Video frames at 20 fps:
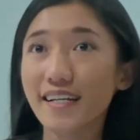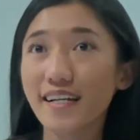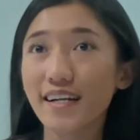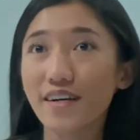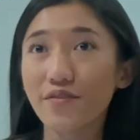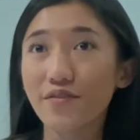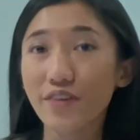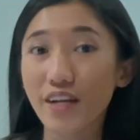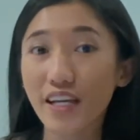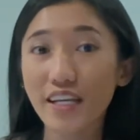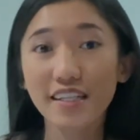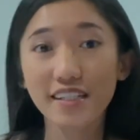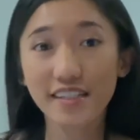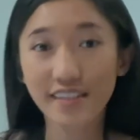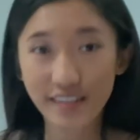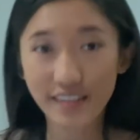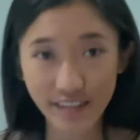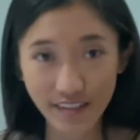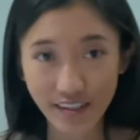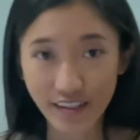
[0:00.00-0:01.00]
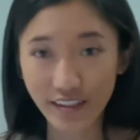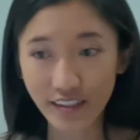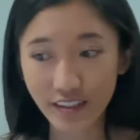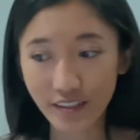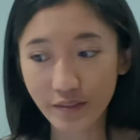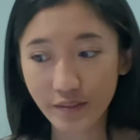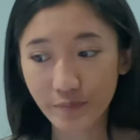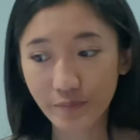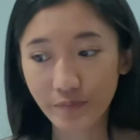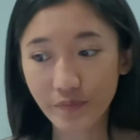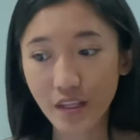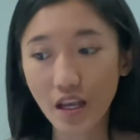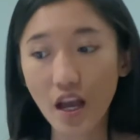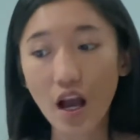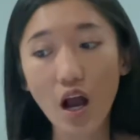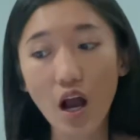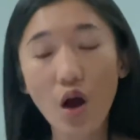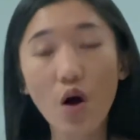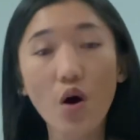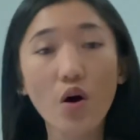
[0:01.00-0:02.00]
reinstall
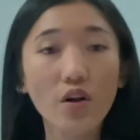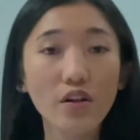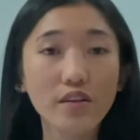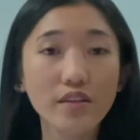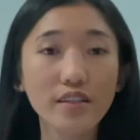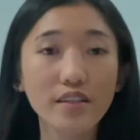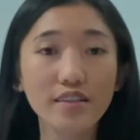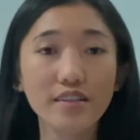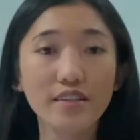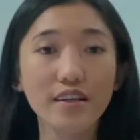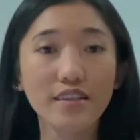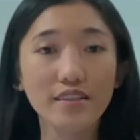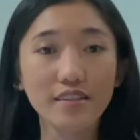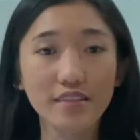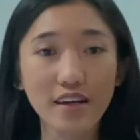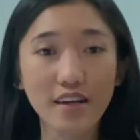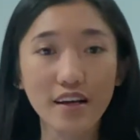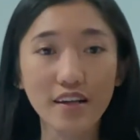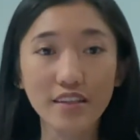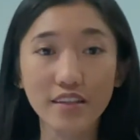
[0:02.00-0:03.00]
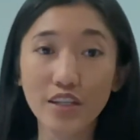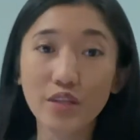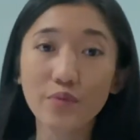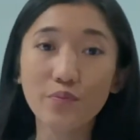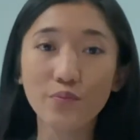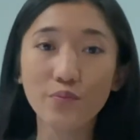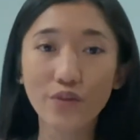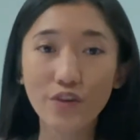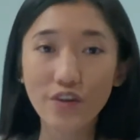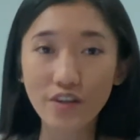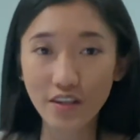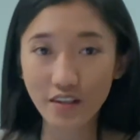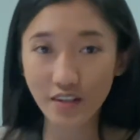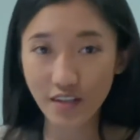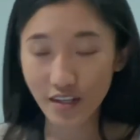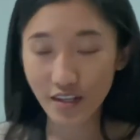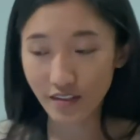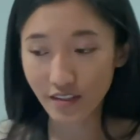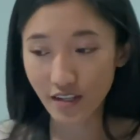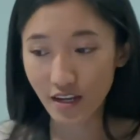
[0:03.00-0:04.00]
all the data, the important
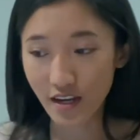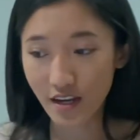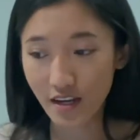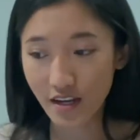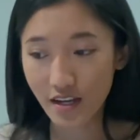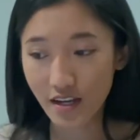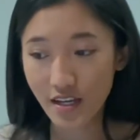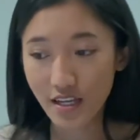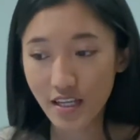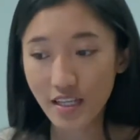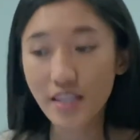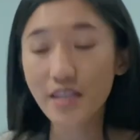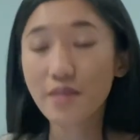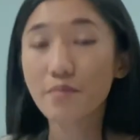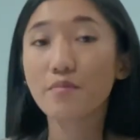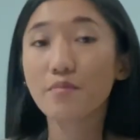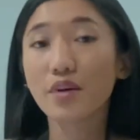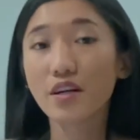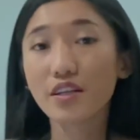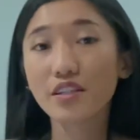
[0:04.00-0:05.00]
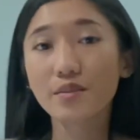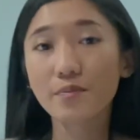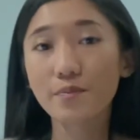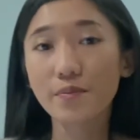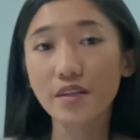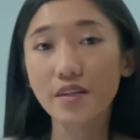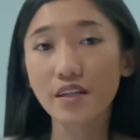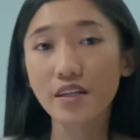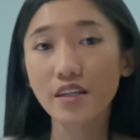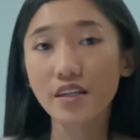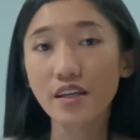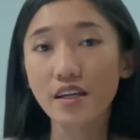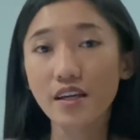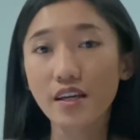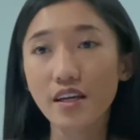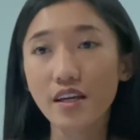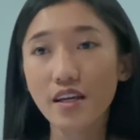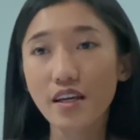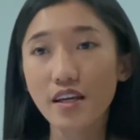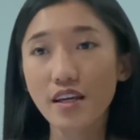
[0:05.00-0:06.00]
data, it must be
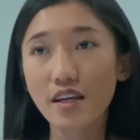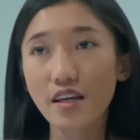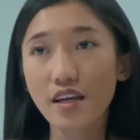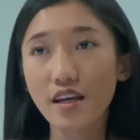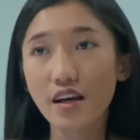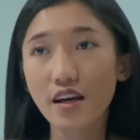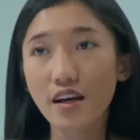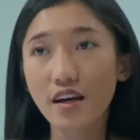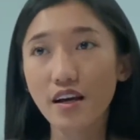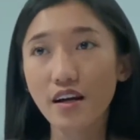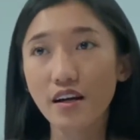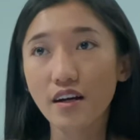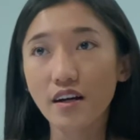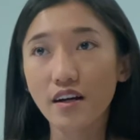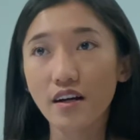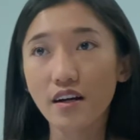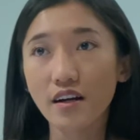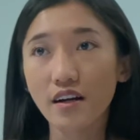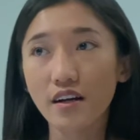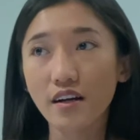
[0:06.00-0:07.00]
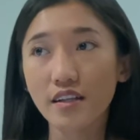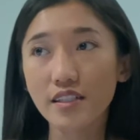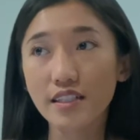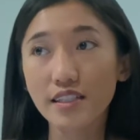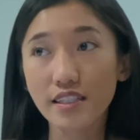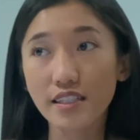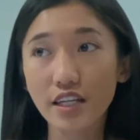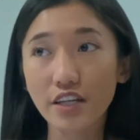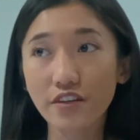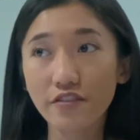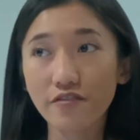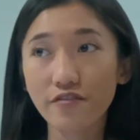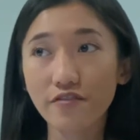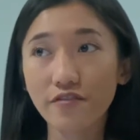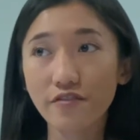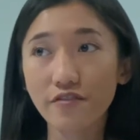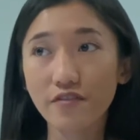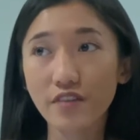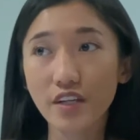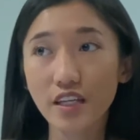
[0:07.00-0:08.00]
saved
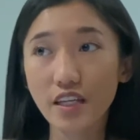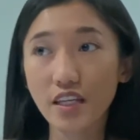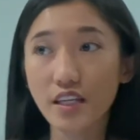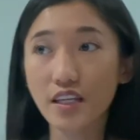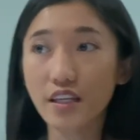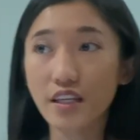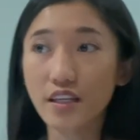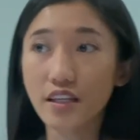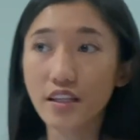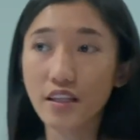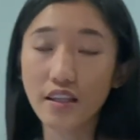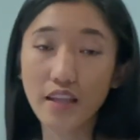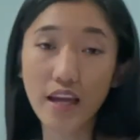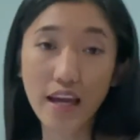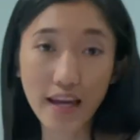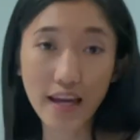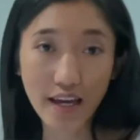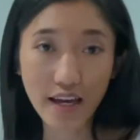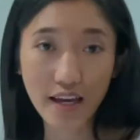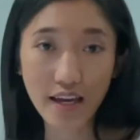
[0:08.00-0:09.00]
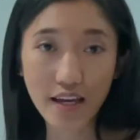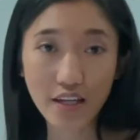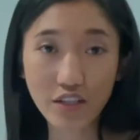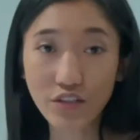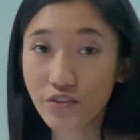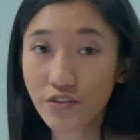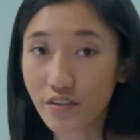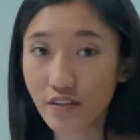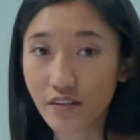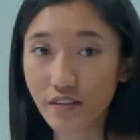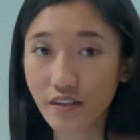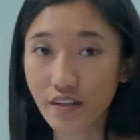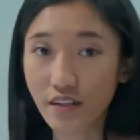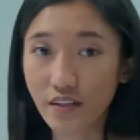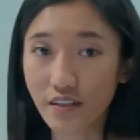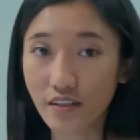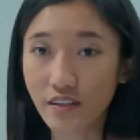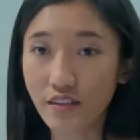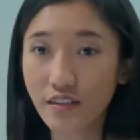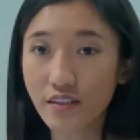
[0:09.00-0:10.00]
in
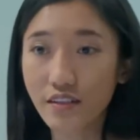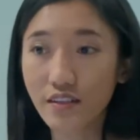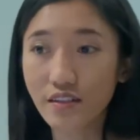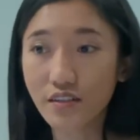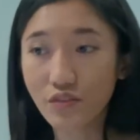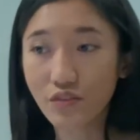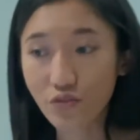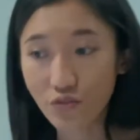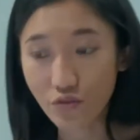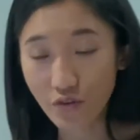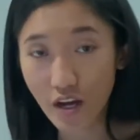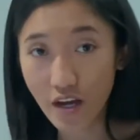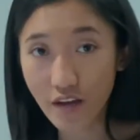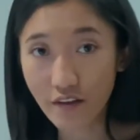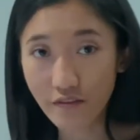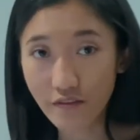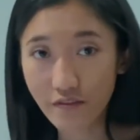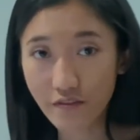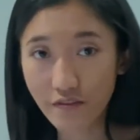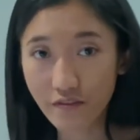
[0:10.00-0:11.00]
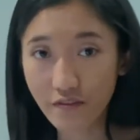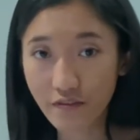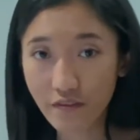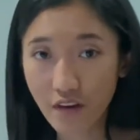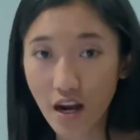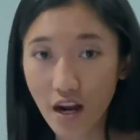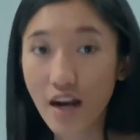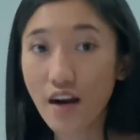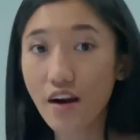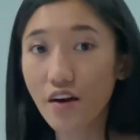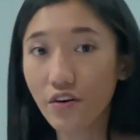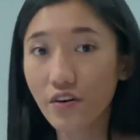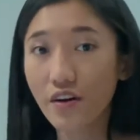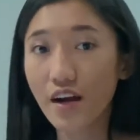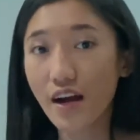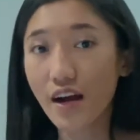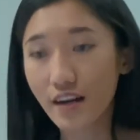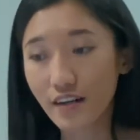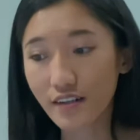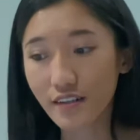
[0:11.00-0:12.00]
external drive or
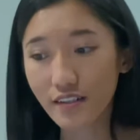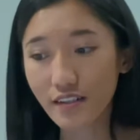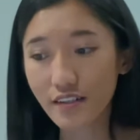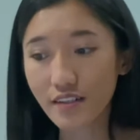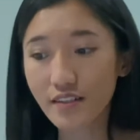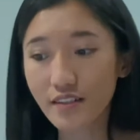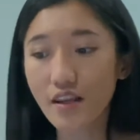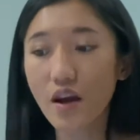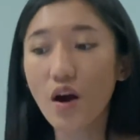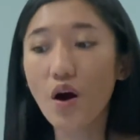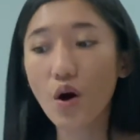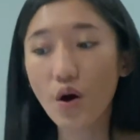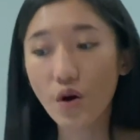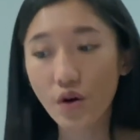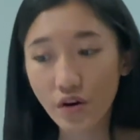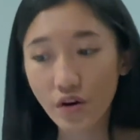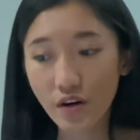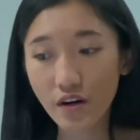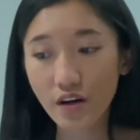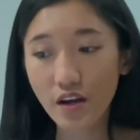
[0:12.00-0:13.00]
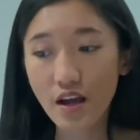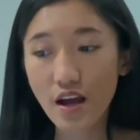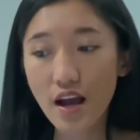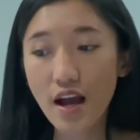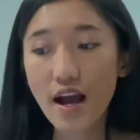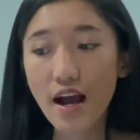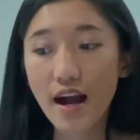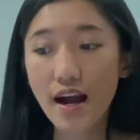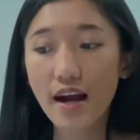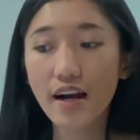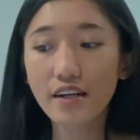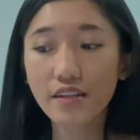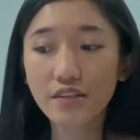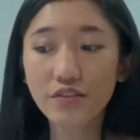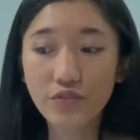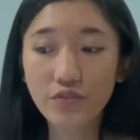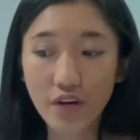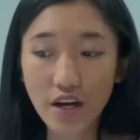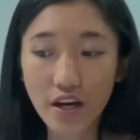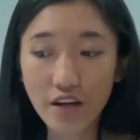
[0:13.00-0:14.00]
hard disk or hard
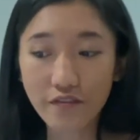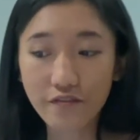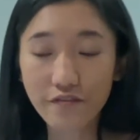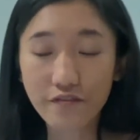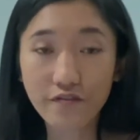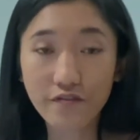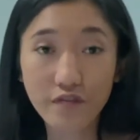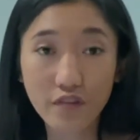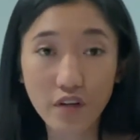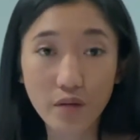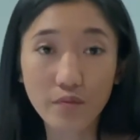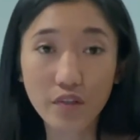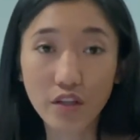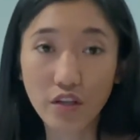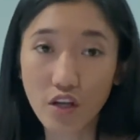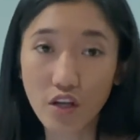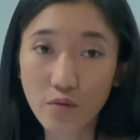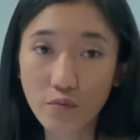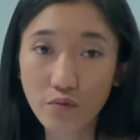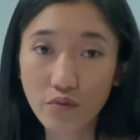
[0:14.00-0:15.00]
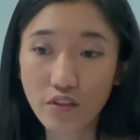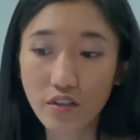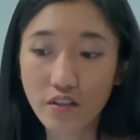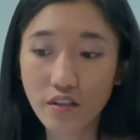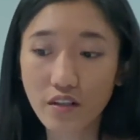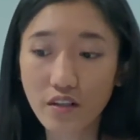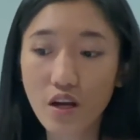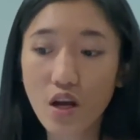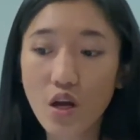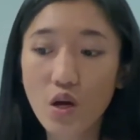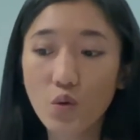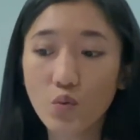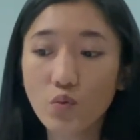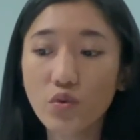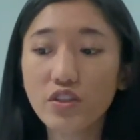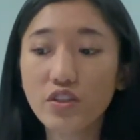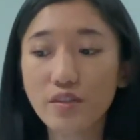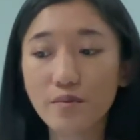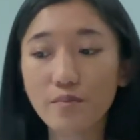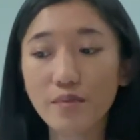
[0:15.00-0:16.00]
drive from the computer,
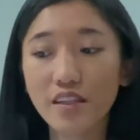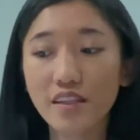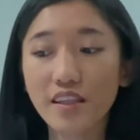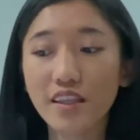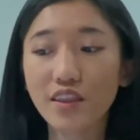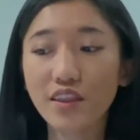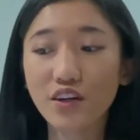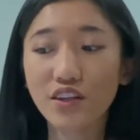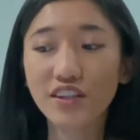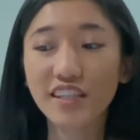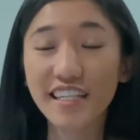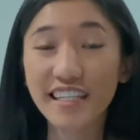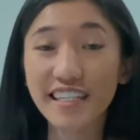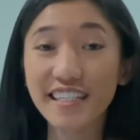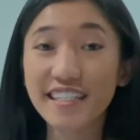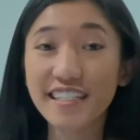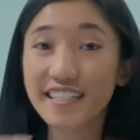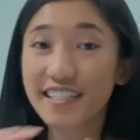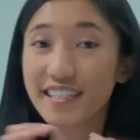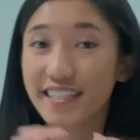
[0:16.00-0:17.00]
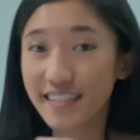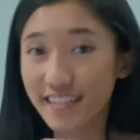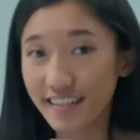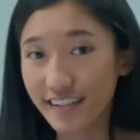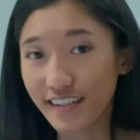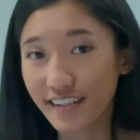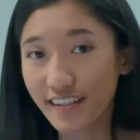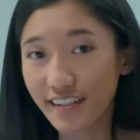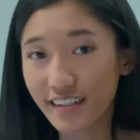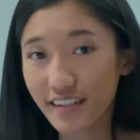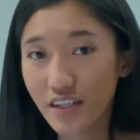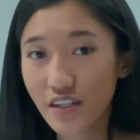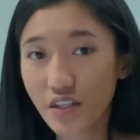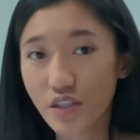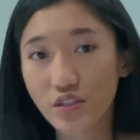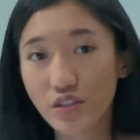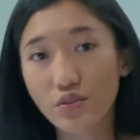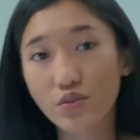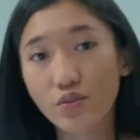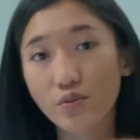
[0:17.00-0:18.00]
which means not in the C.
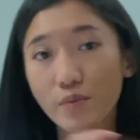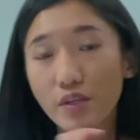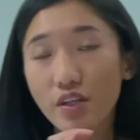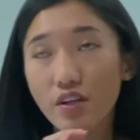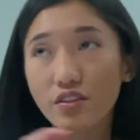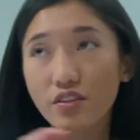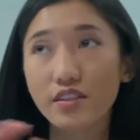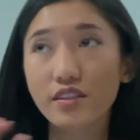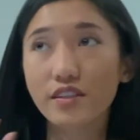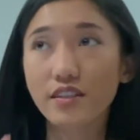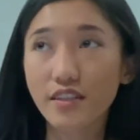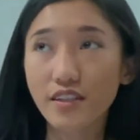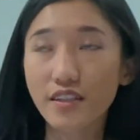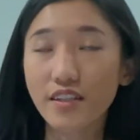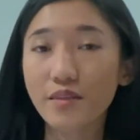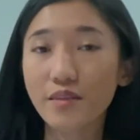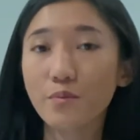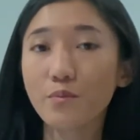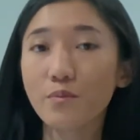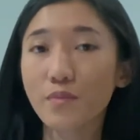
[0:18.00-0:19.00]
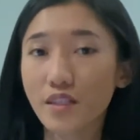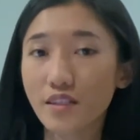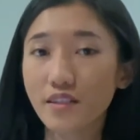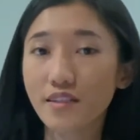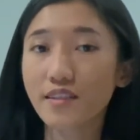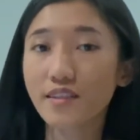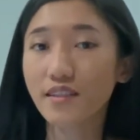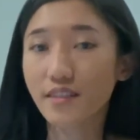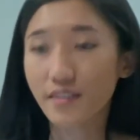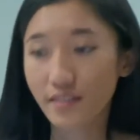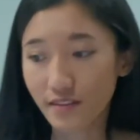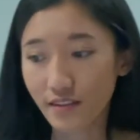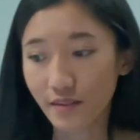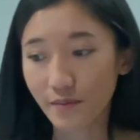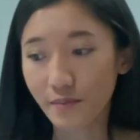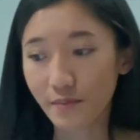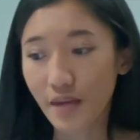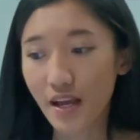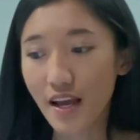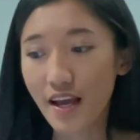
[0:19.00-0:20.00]
So because C means
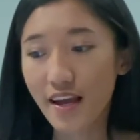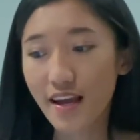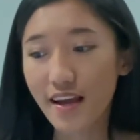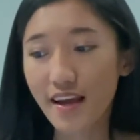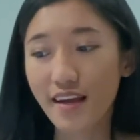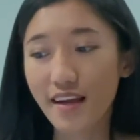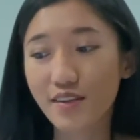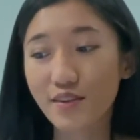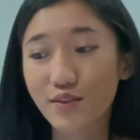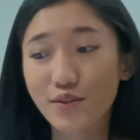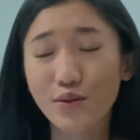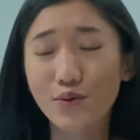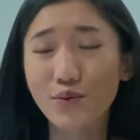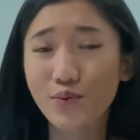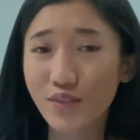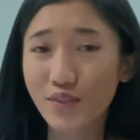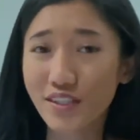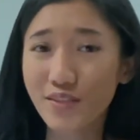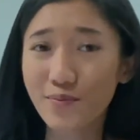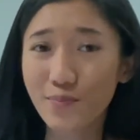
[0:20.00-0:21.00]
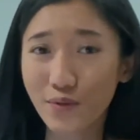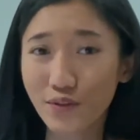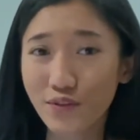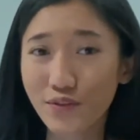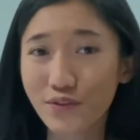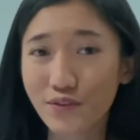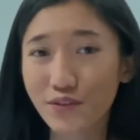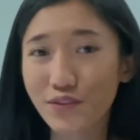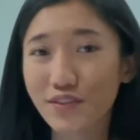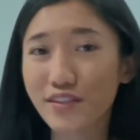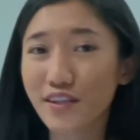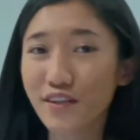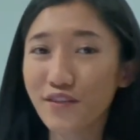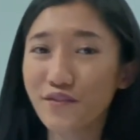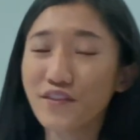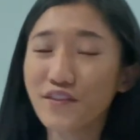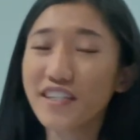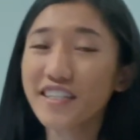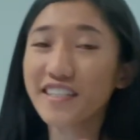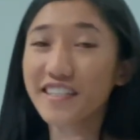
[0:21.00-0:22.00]
system, so we're supposed to
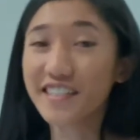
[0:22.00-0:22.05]
save in the